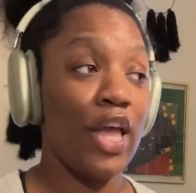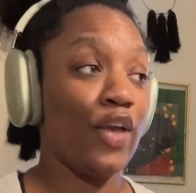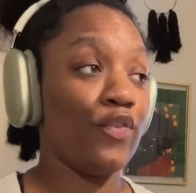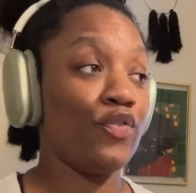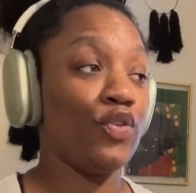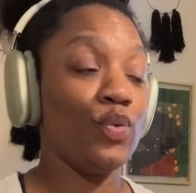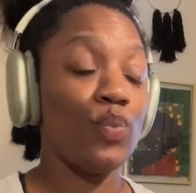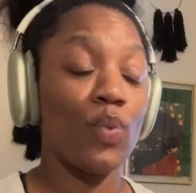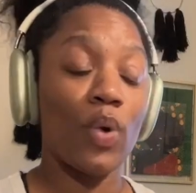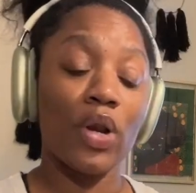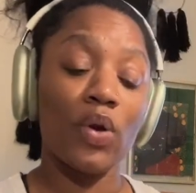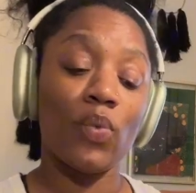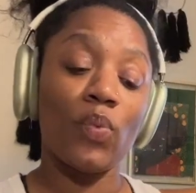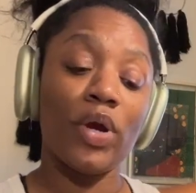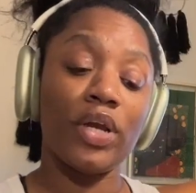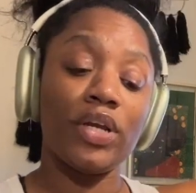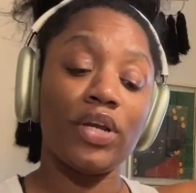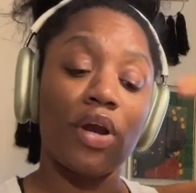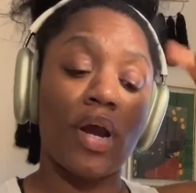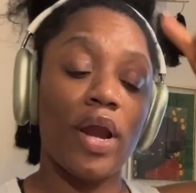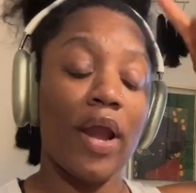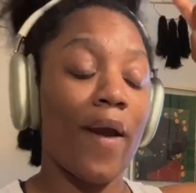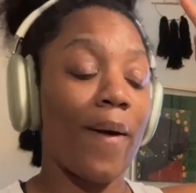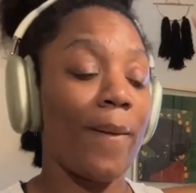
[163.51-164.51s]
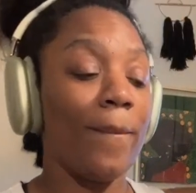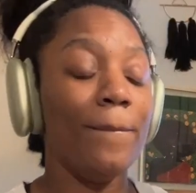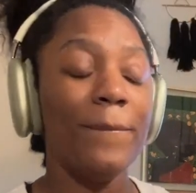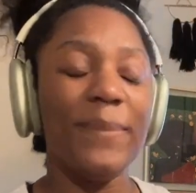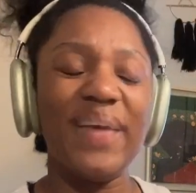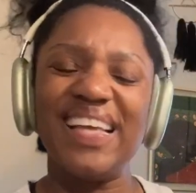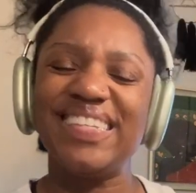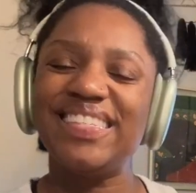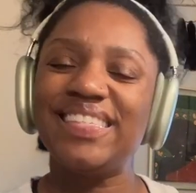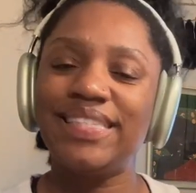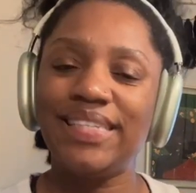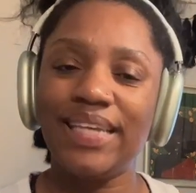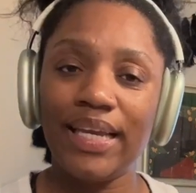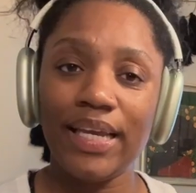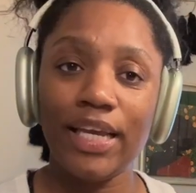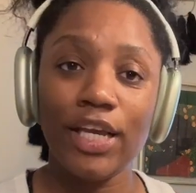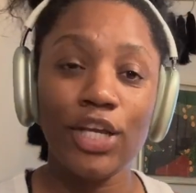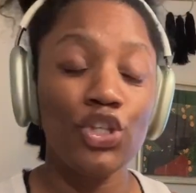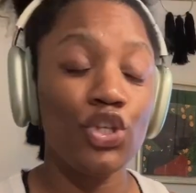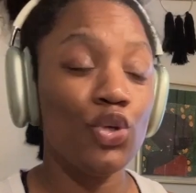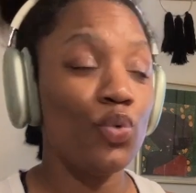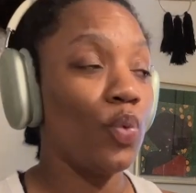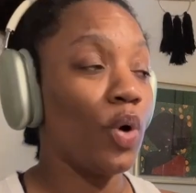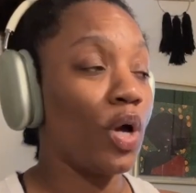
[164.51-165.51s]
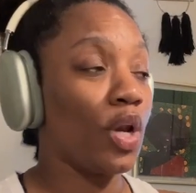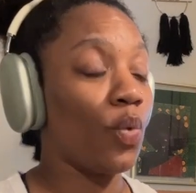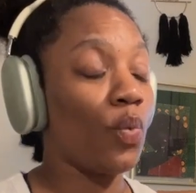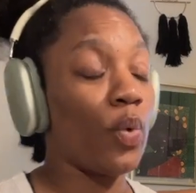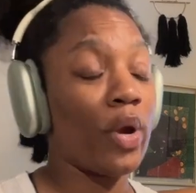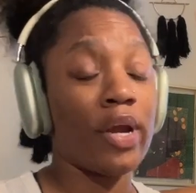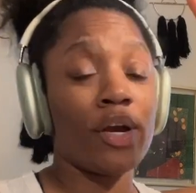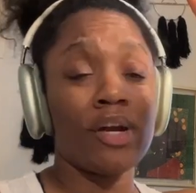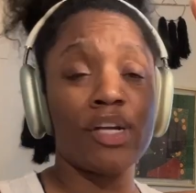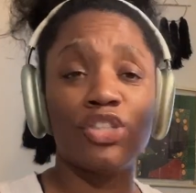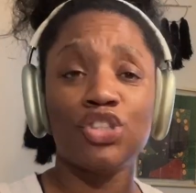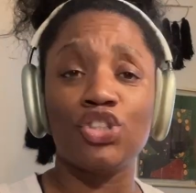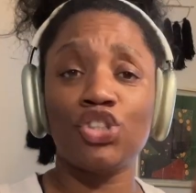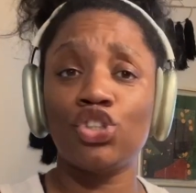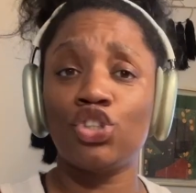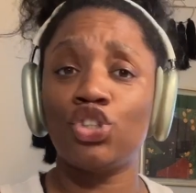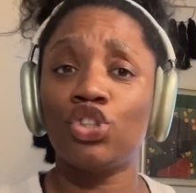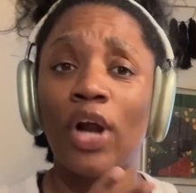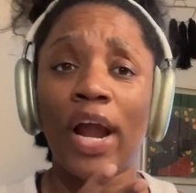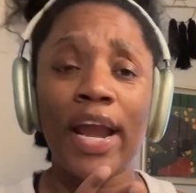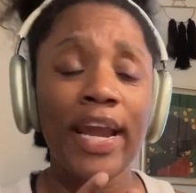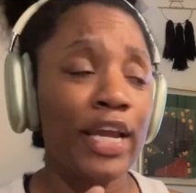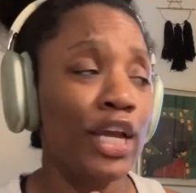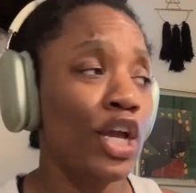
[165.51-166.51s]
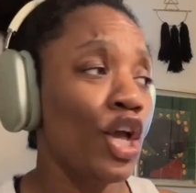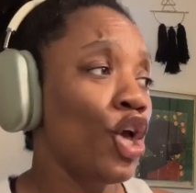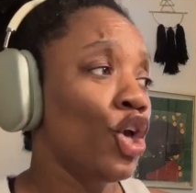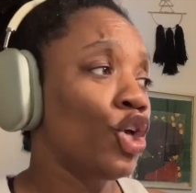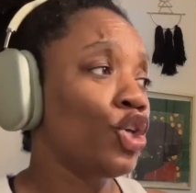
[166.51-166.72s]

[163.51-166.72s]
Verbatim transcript: If you wanna wear your hair messy, you wanna wear it straight,